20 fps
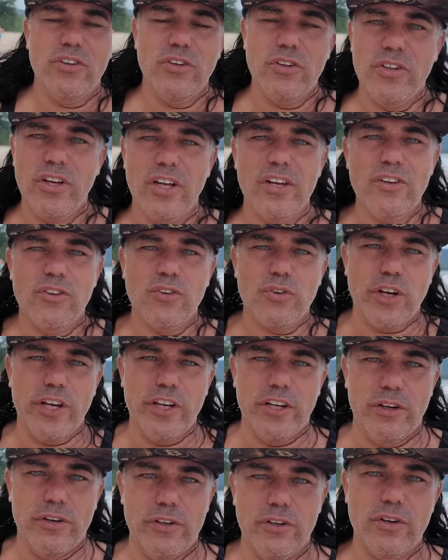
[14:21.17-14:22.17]
You're not a
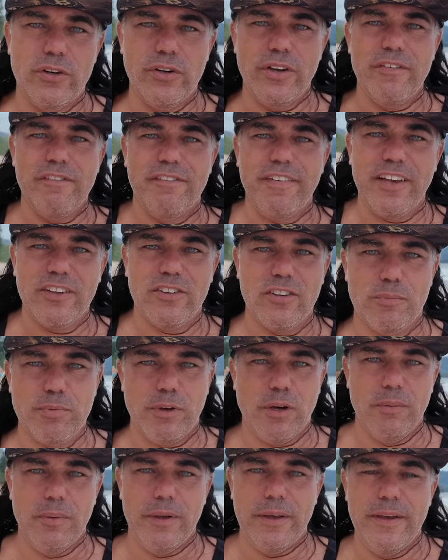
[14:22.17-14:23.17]
trader, you're an investor
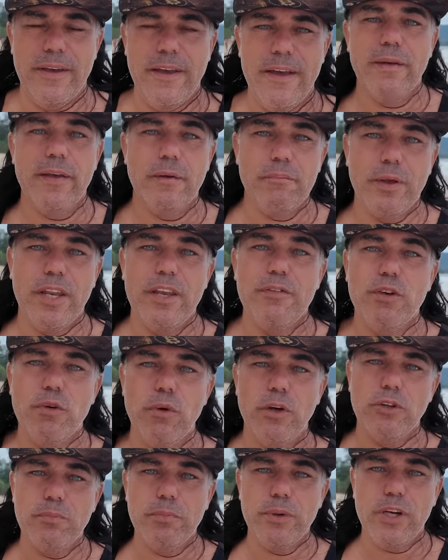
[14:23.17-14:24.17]
probably. But if you
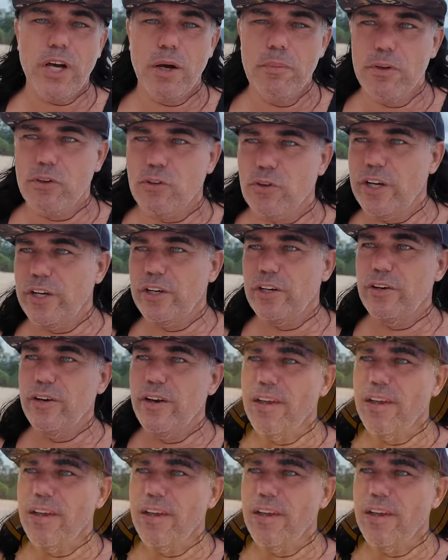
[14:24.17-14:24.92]
want to become a trader,